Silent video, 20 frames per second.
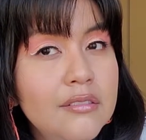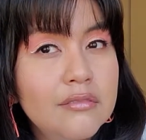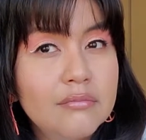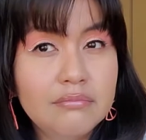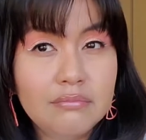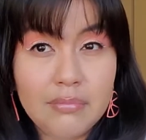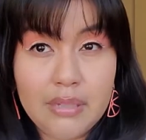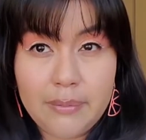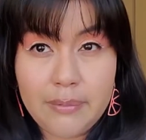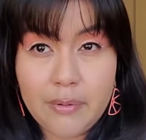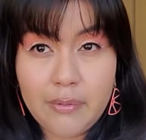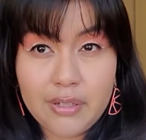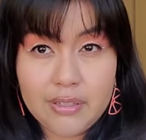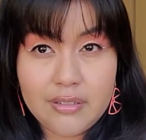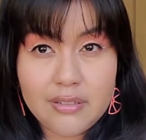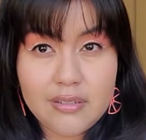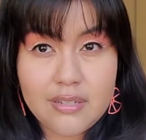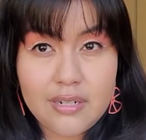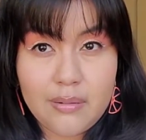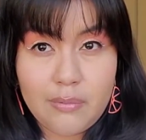maybe want
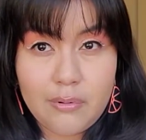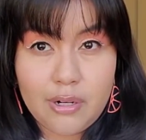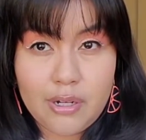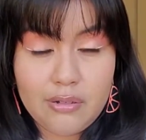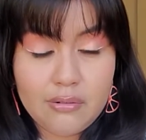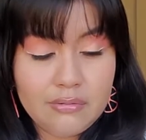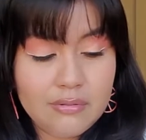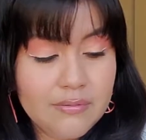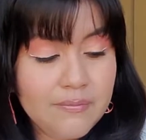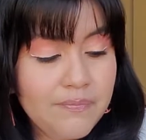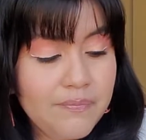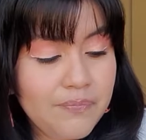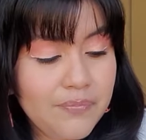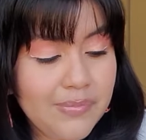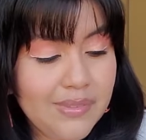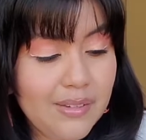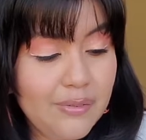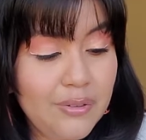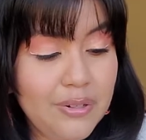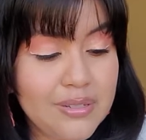this in a brown.
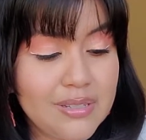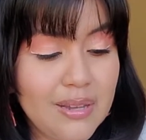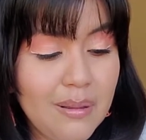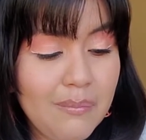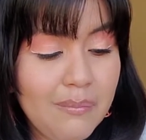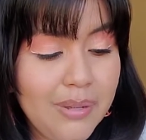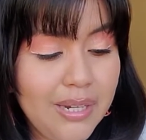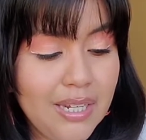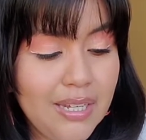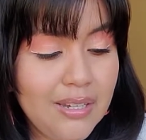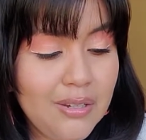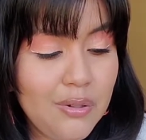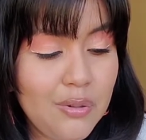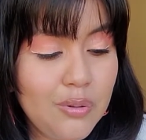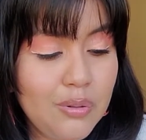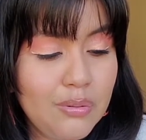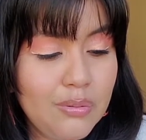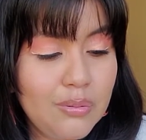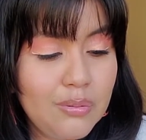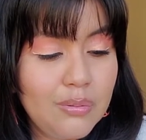For somebody
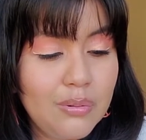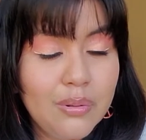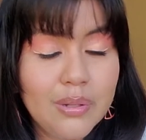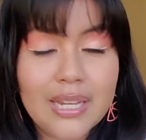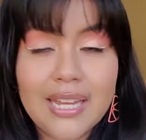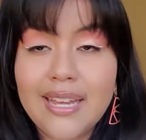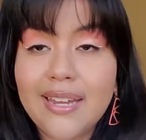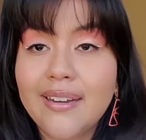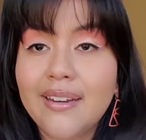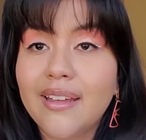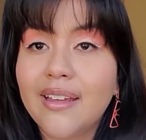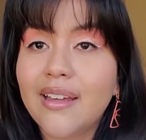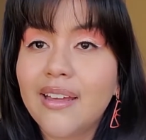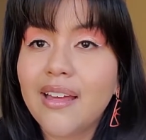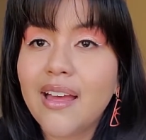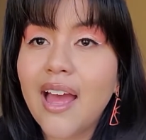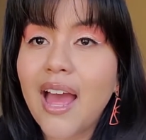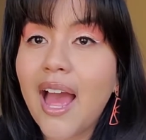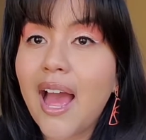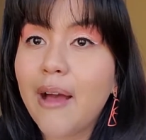who can
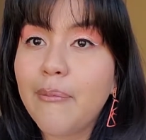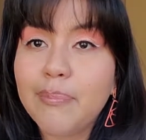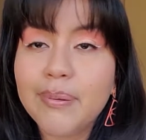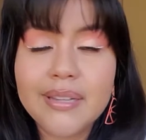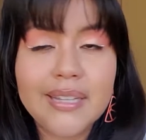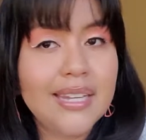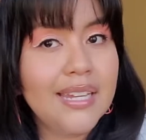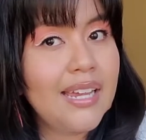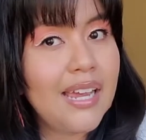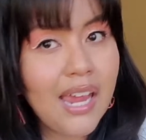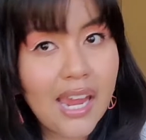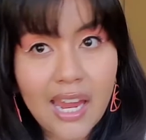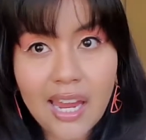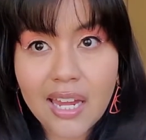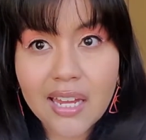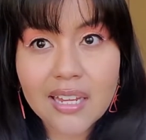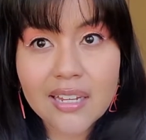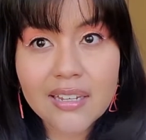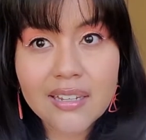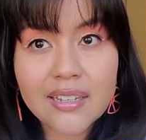happily
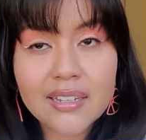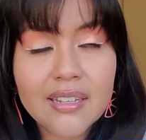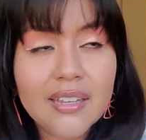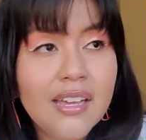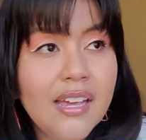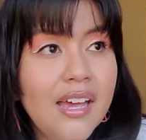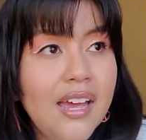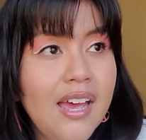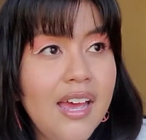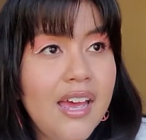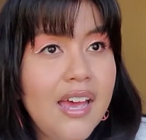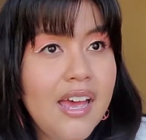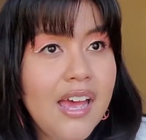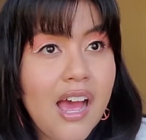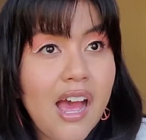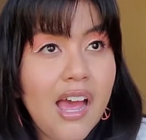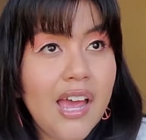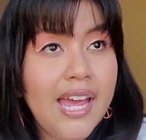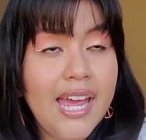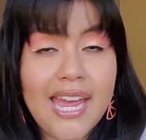ink
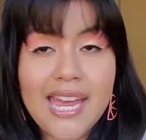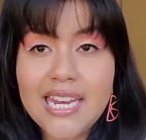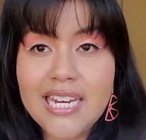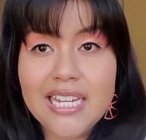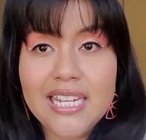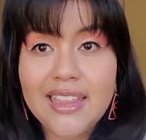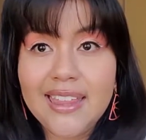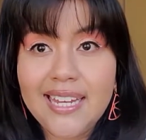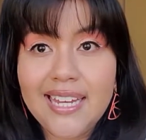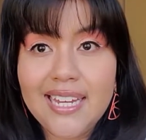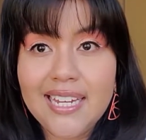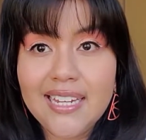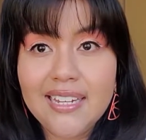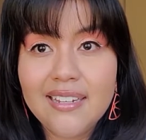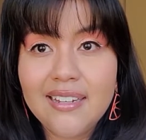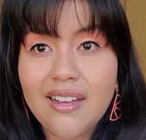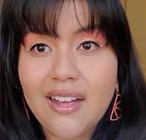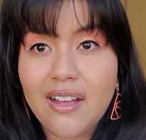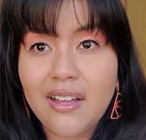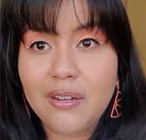
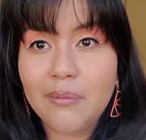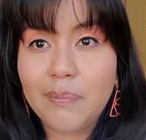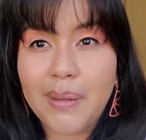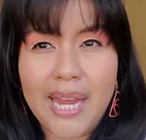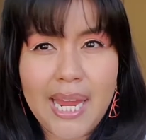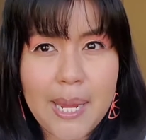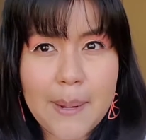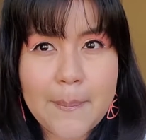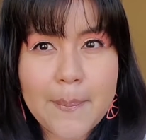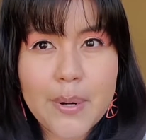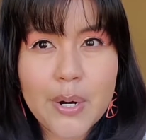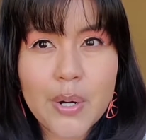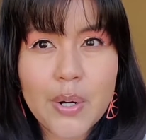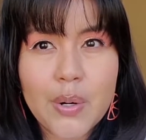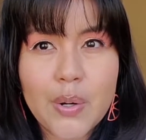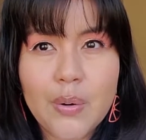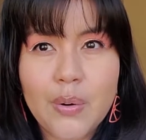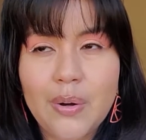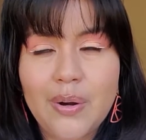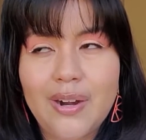anything on paper
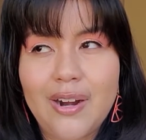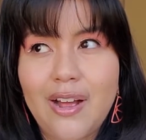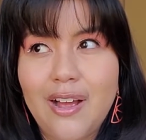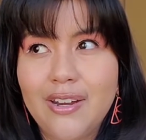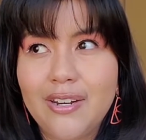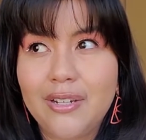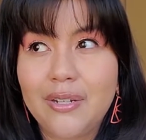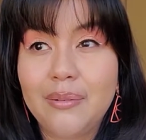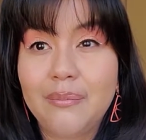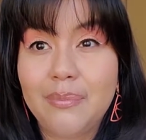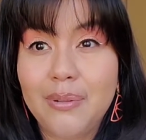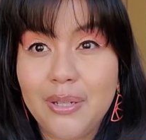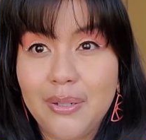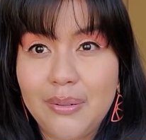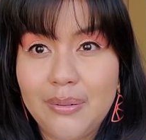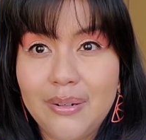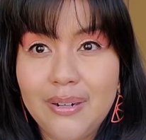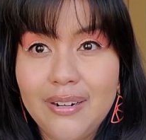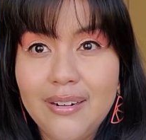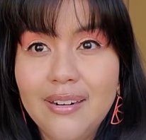or on a
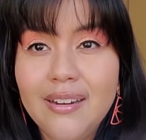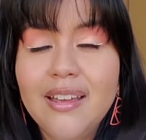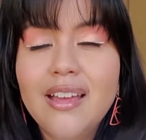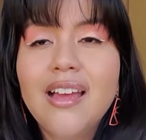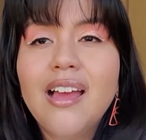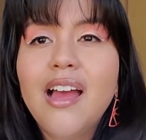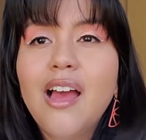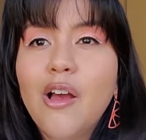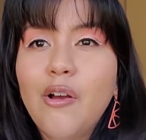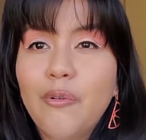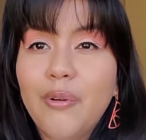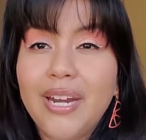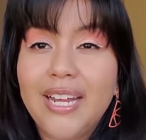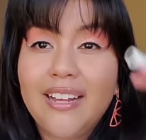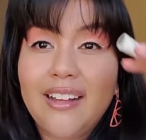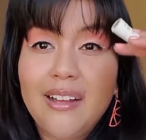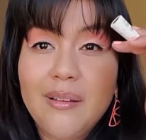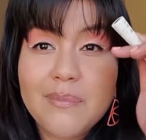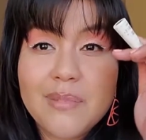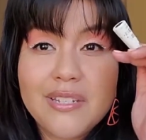computer, when it
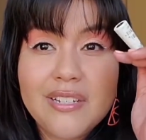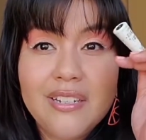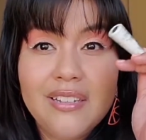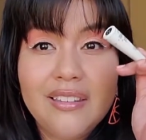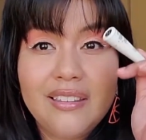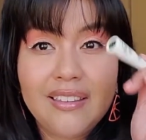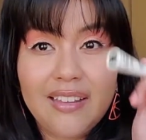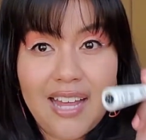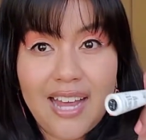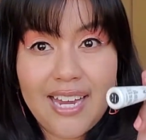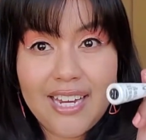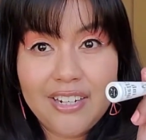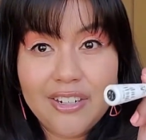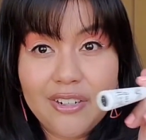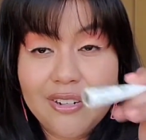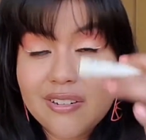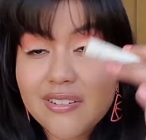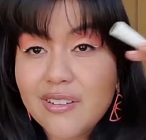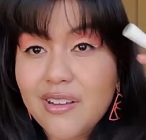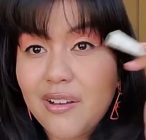comes to
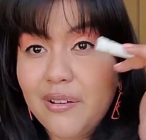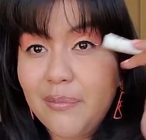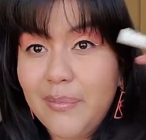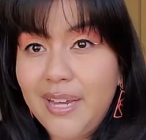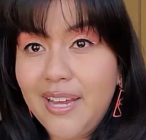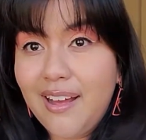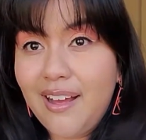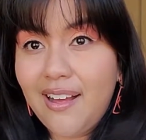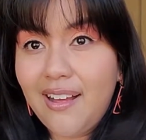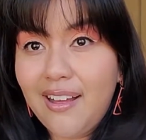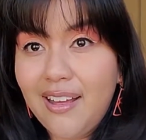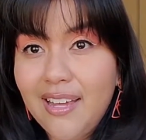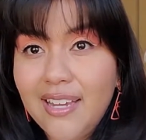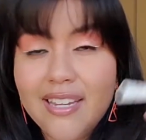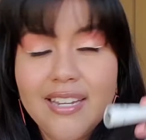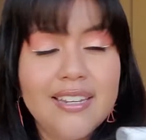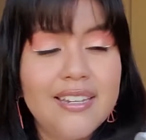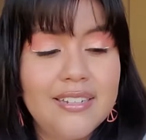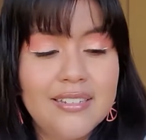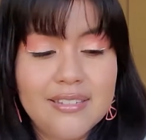liners on my
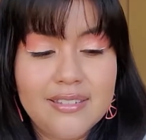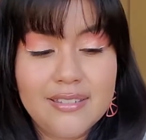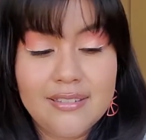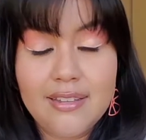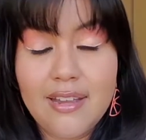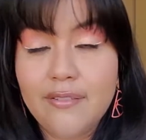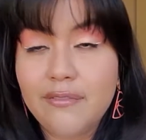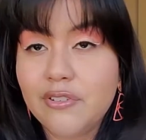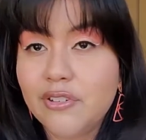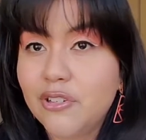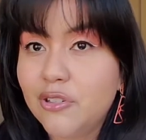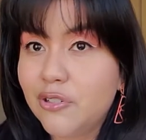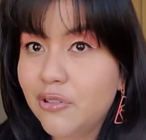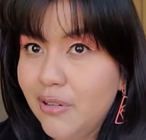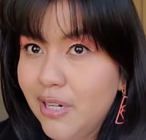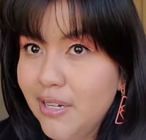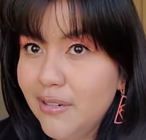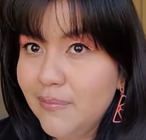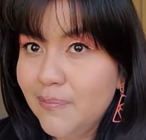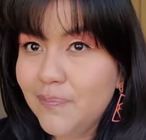eye, it's never
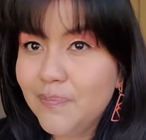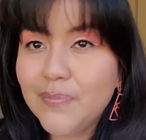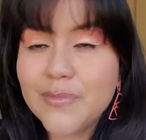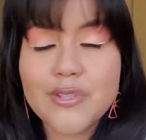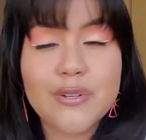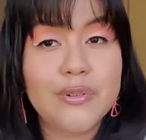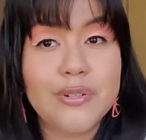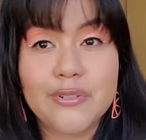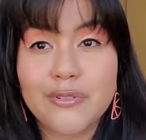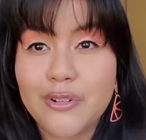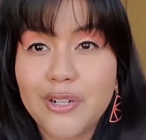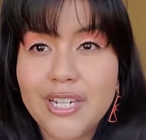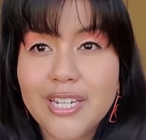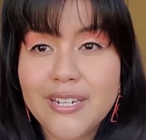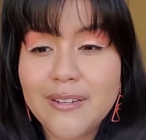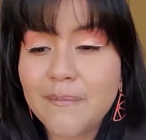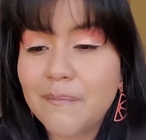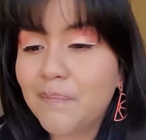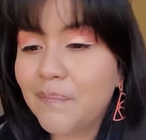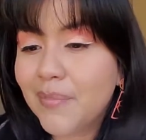straight. It's always crooked.
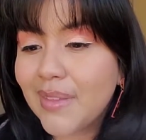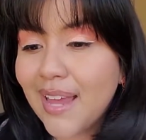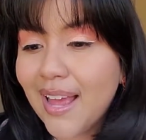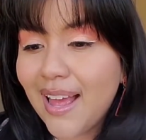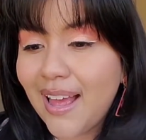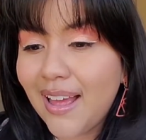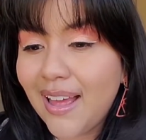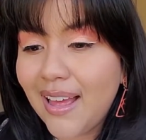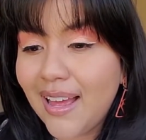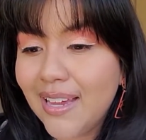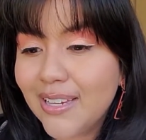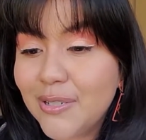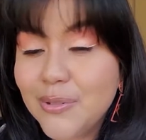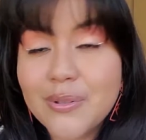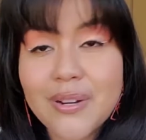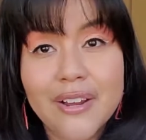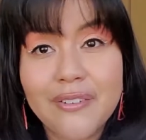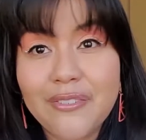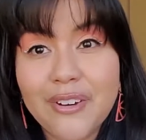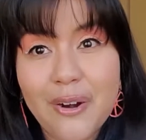I do
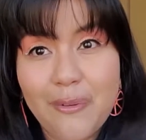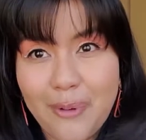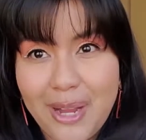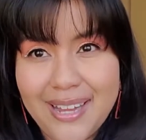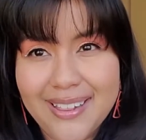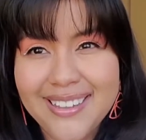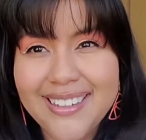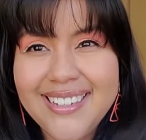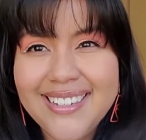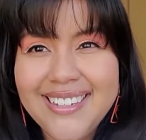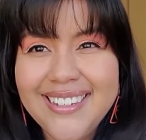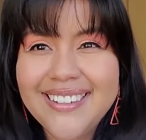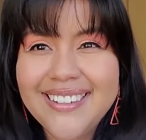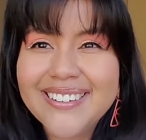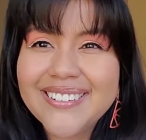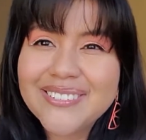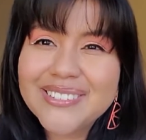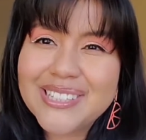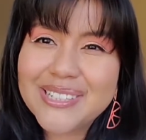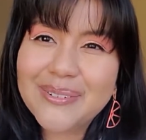not fare well
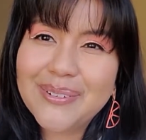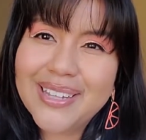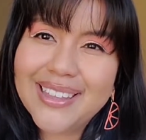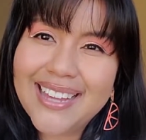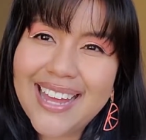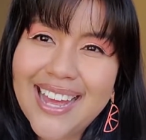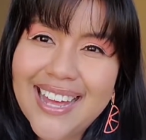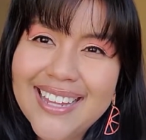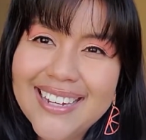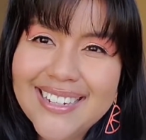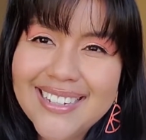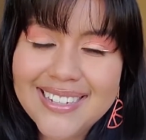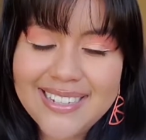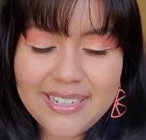doing that.